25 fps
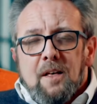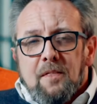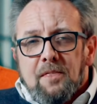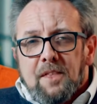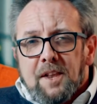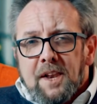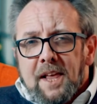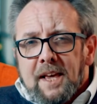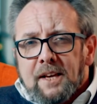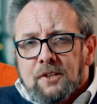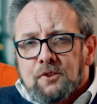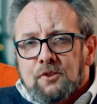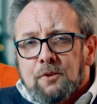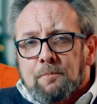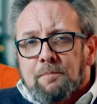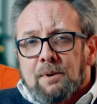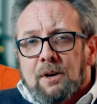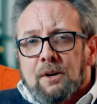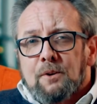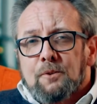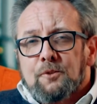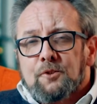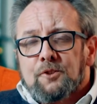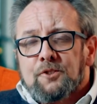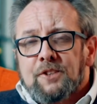The next
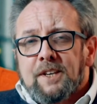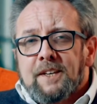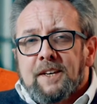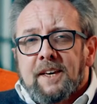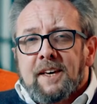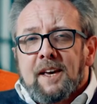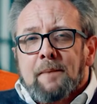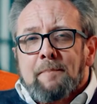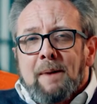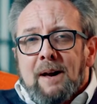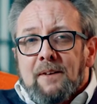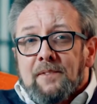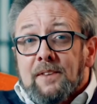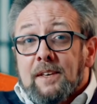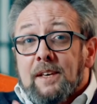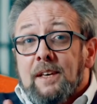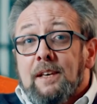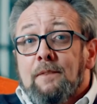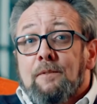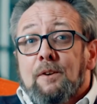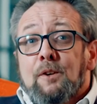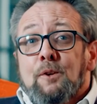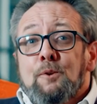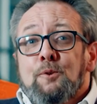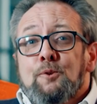approach, thinking about the
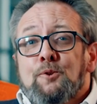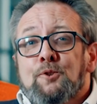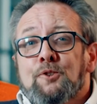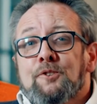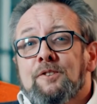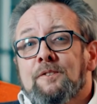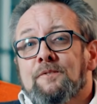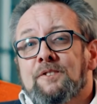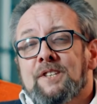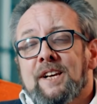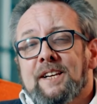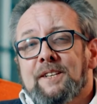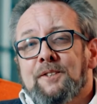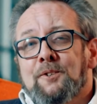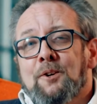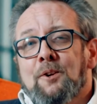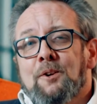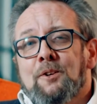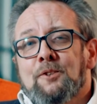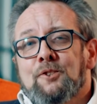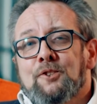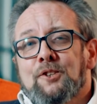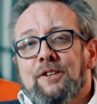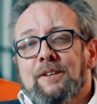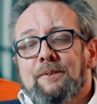evolution of
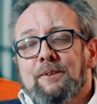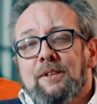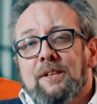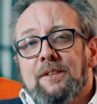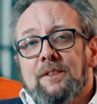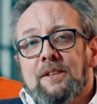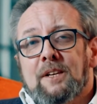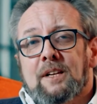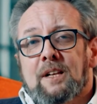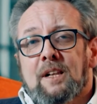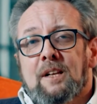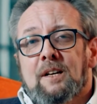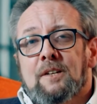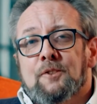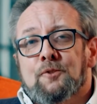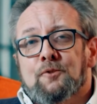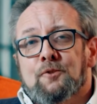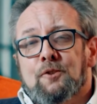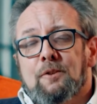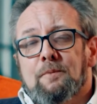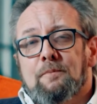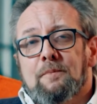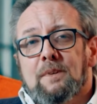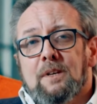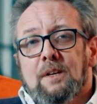technology within the
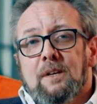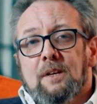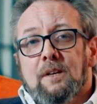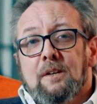classroom,